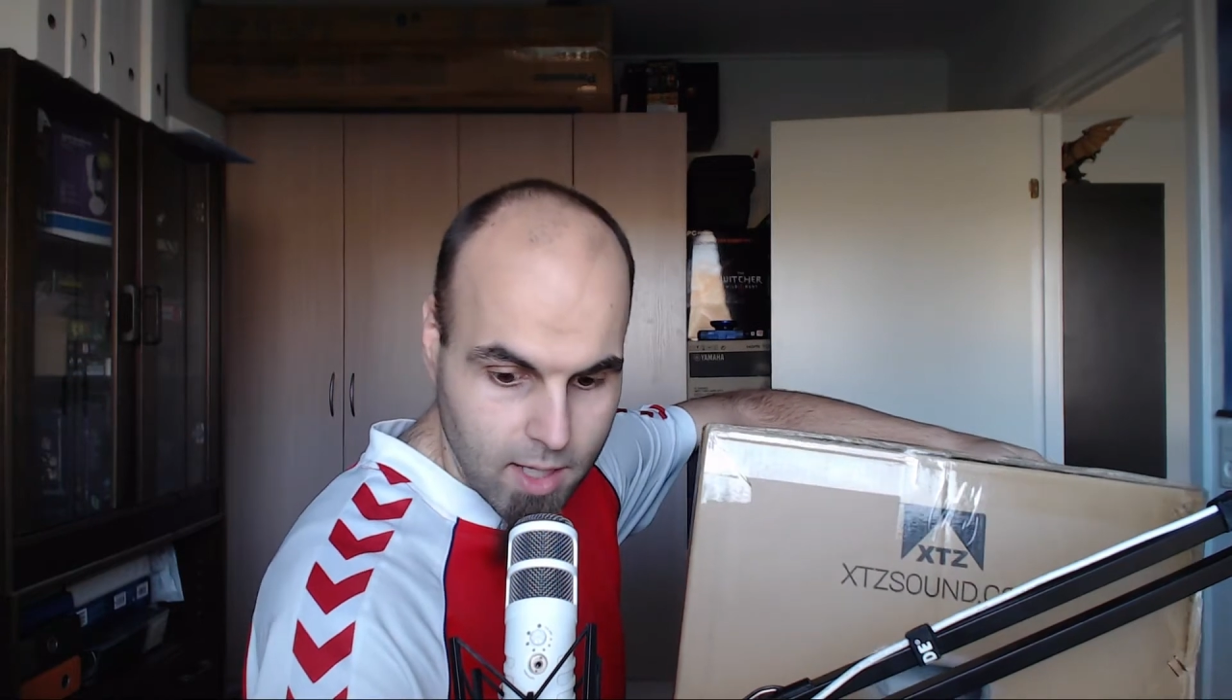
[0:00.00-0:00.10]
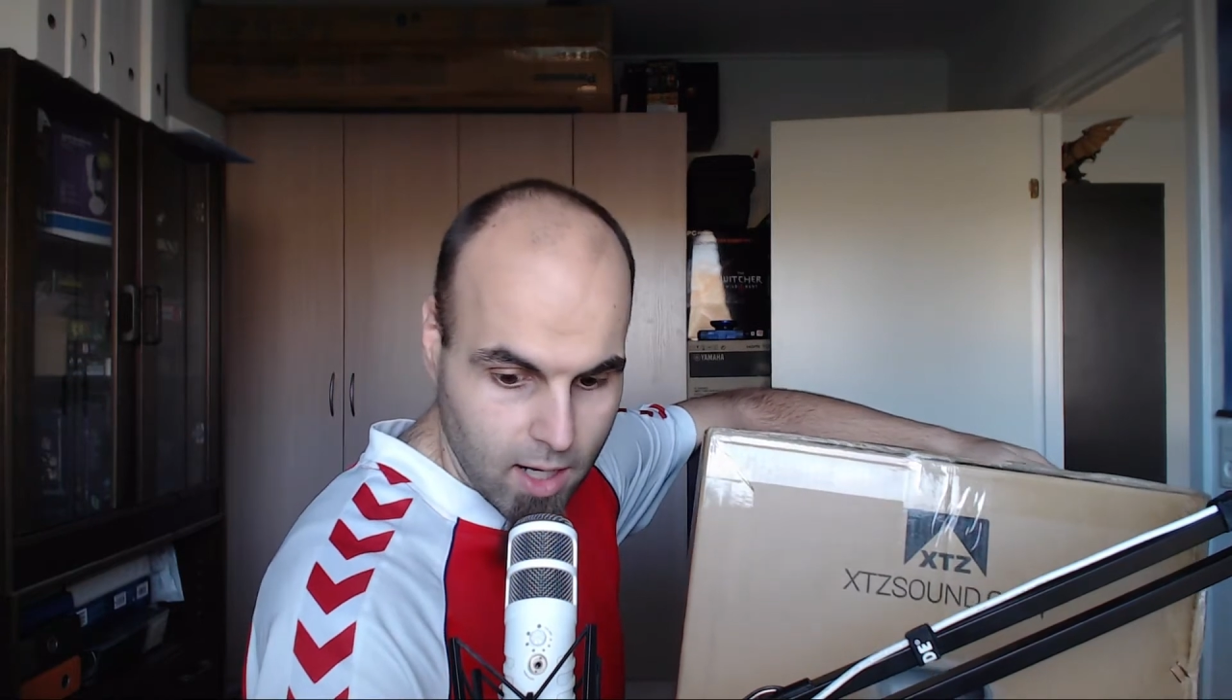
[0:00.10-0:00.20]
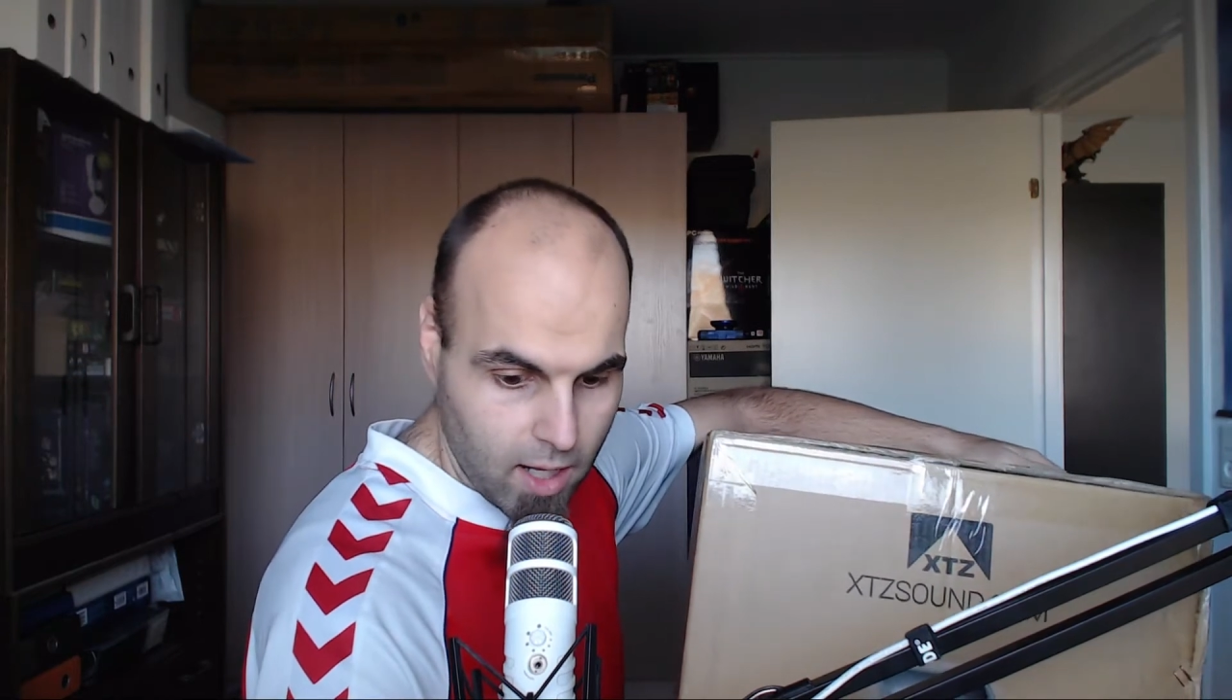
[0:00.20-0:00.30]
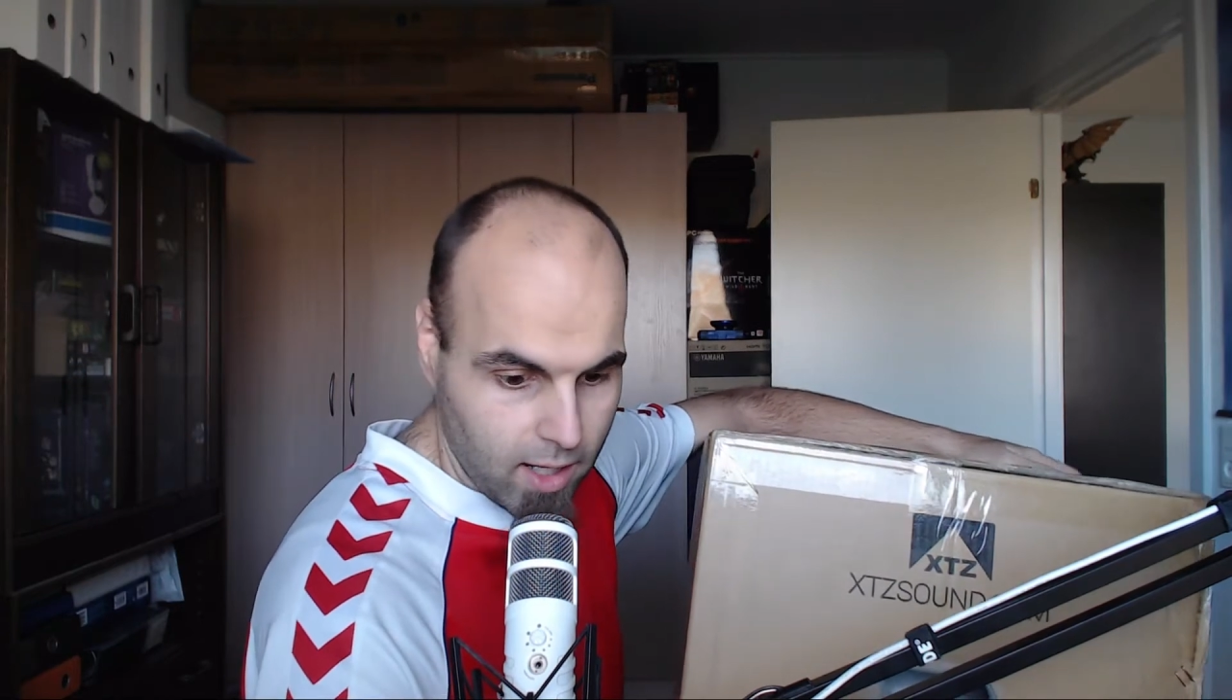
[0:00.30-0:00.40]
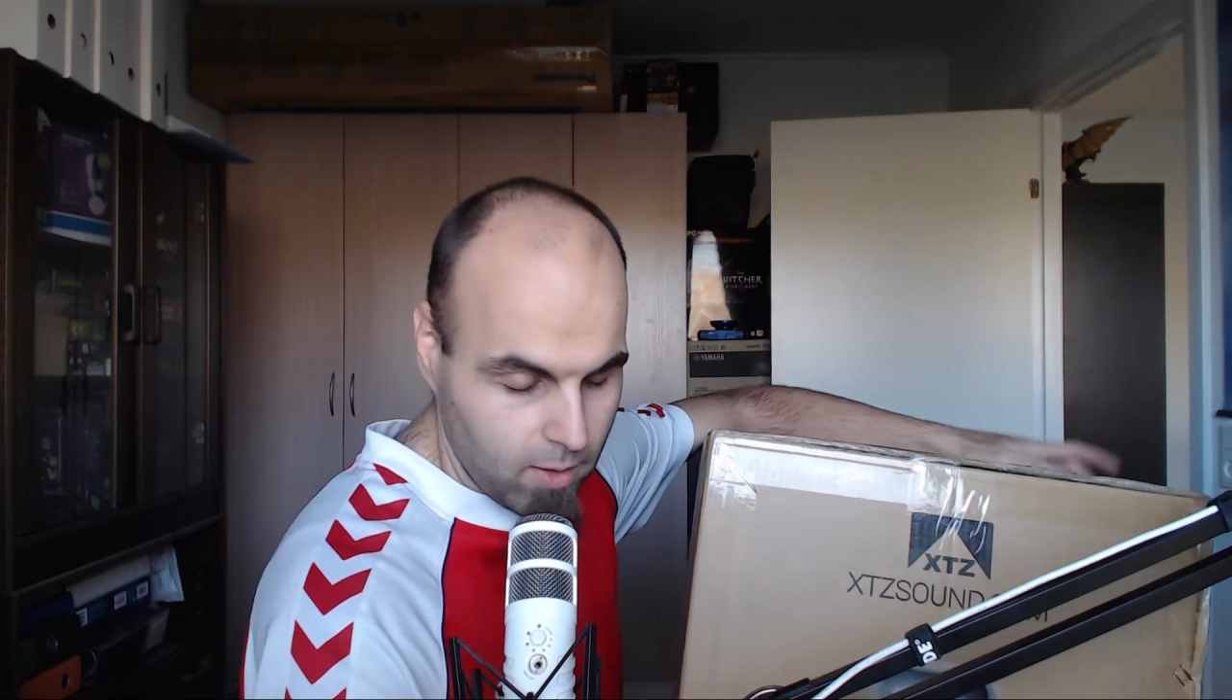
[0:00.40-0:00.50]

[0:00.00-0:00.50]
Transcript: and I